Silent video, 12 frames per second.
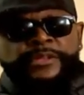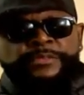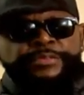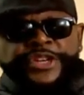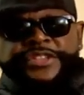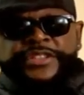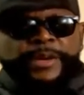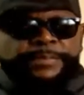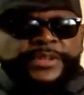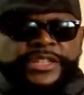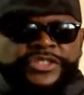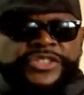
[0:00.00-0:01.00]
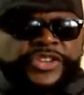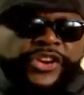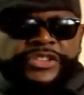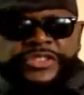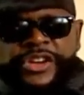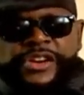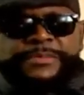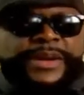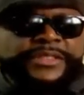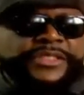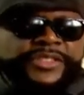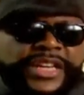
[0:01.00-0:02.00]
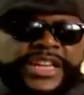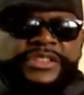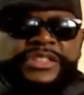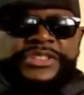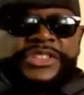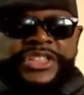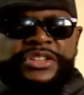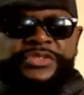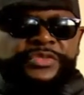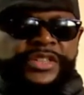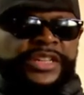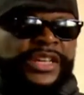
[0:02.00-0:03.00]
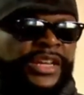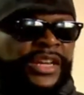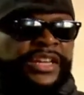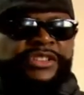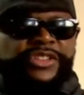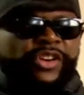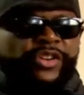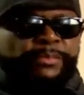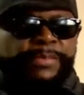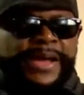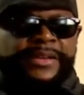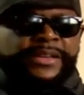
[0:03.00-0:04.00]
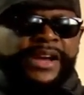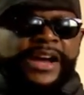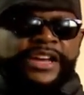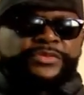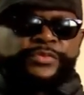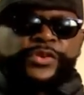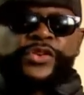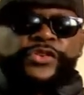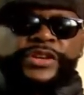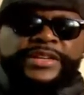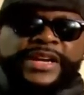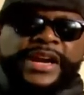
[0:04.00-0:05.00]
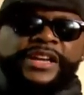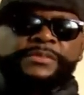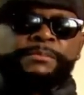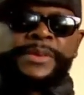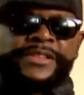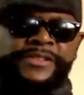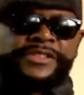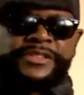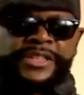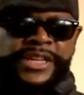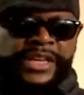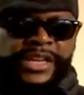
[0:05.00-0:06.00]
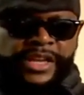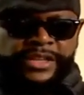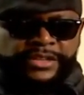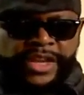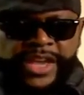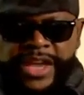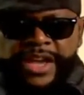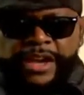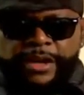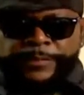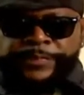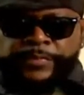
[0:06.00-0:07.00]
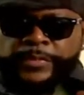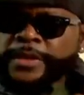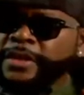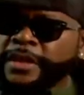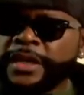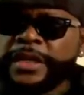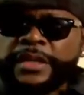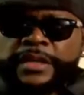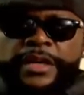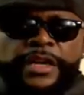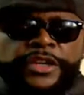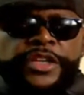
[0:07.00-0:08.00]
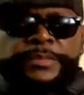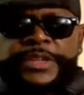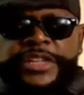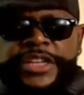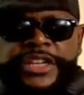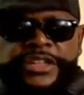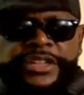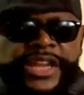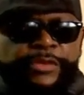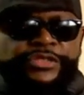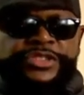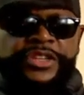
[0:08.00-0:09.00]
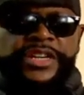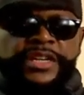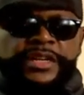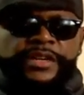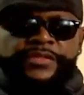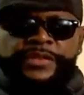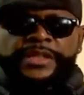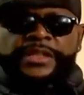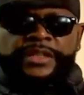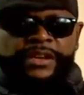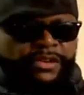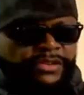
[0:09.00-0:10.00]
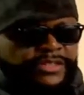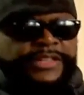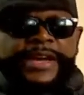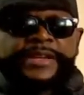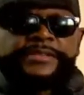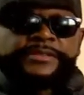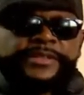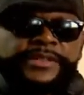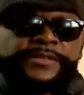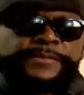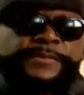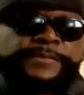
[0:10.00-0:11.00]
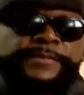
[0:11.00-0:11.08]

preaching up in the church, talking about save the children, and it's all about God's word and God's messages, and yeah, in the beginning there was love, and all this kind of stuff.